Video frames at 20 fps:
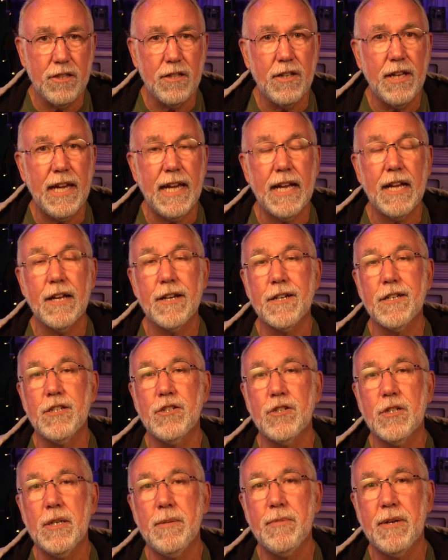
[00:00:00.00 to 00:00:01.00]
They'll hang out on a
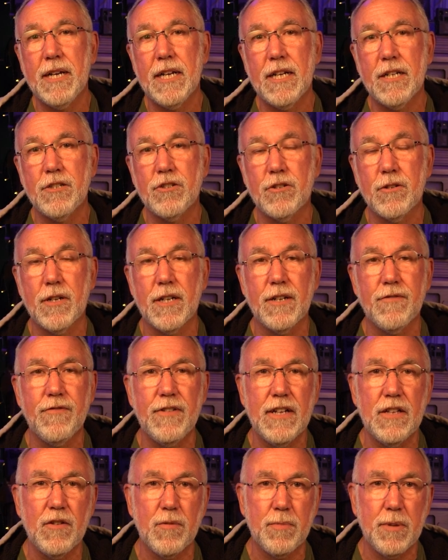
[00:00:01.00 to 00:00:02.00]
tree branch or on a
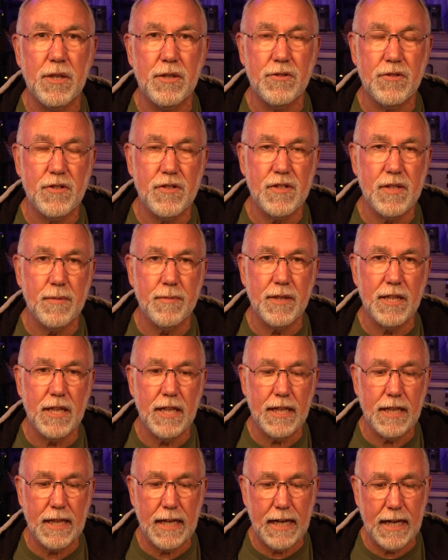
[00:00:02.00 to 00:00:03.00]
fence post or something
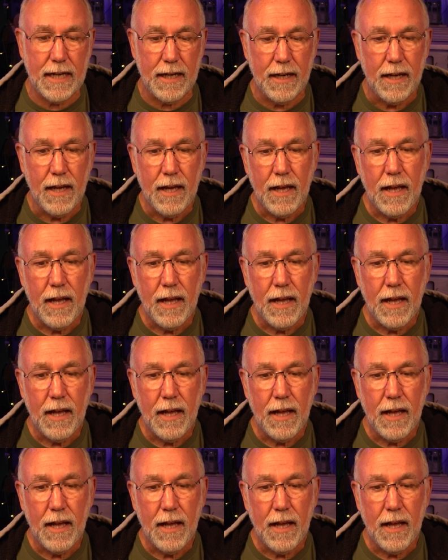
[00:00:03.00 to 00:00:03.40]
like that.